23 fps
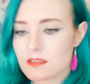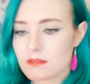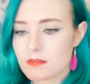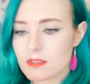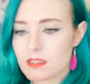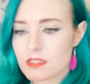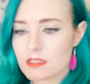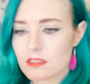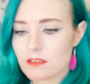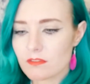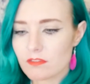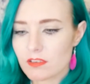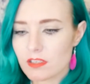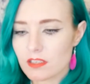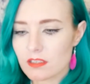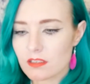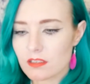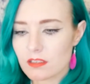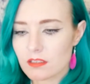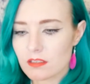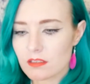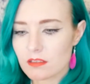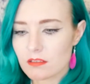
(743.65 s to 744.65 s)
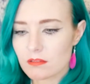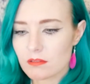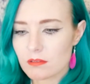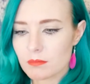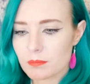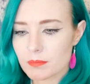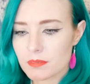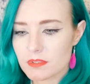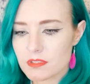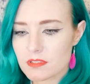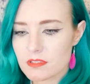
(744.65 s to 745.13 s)
Let's see if I can get it
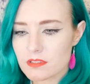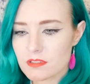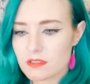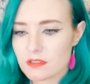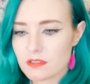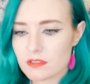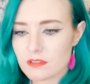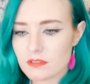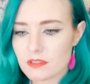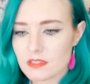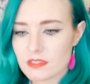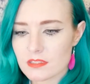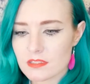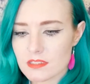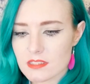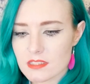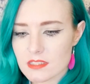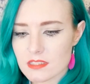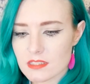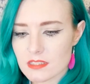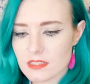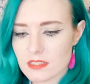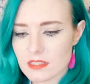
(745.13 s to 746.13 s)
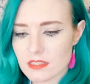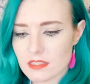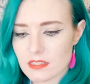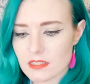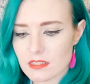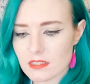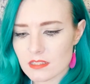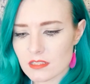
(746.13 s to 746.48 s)
open so you can see.